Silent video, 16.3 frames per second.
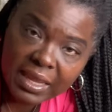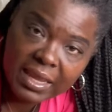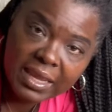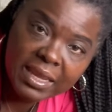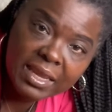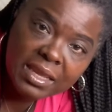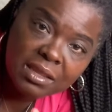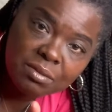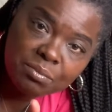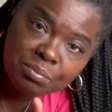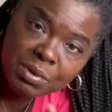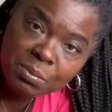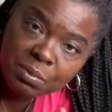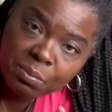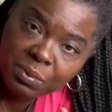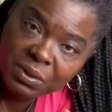and
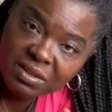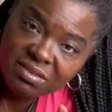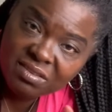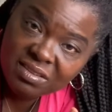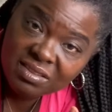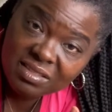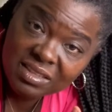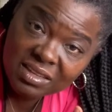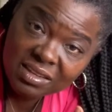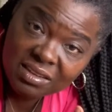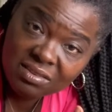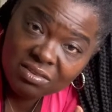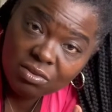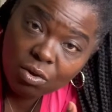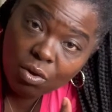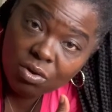people, places, and
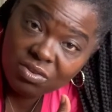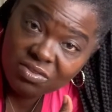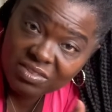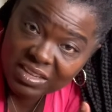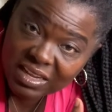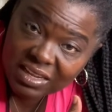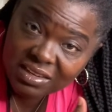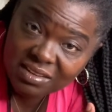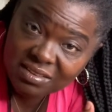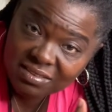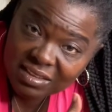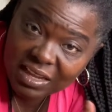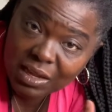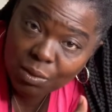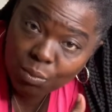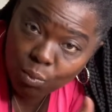things are staying the
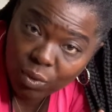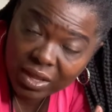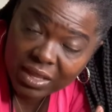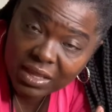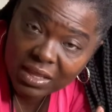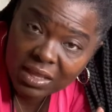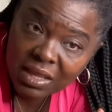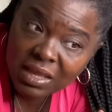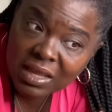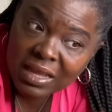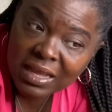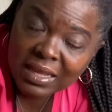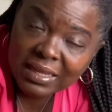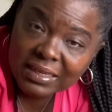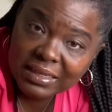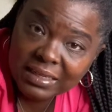same way,
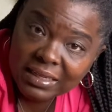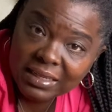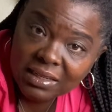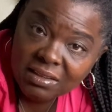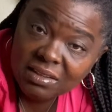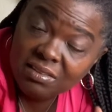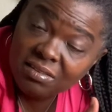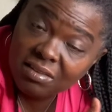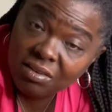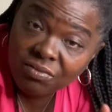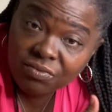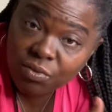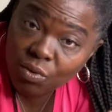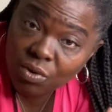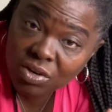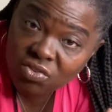then it's
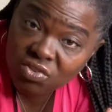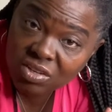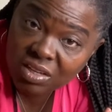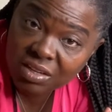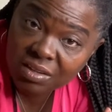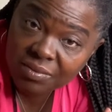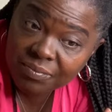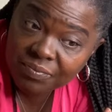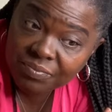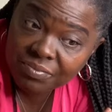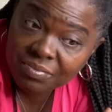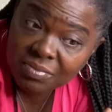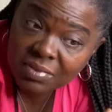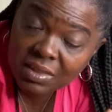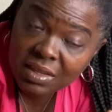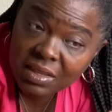unfortunate
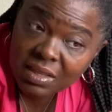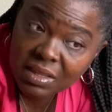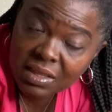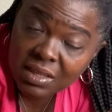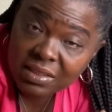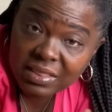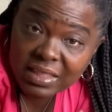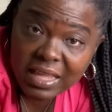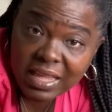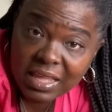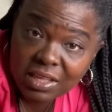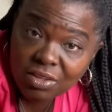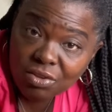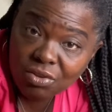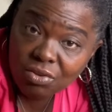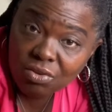that
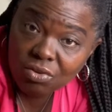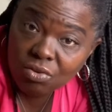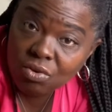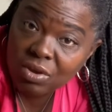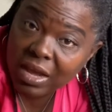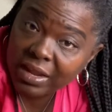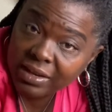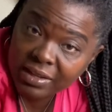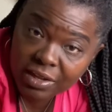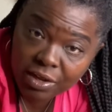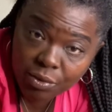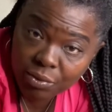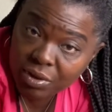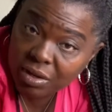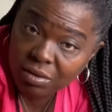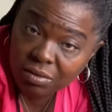you got to
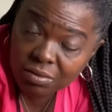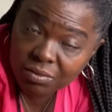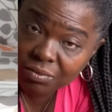carry on.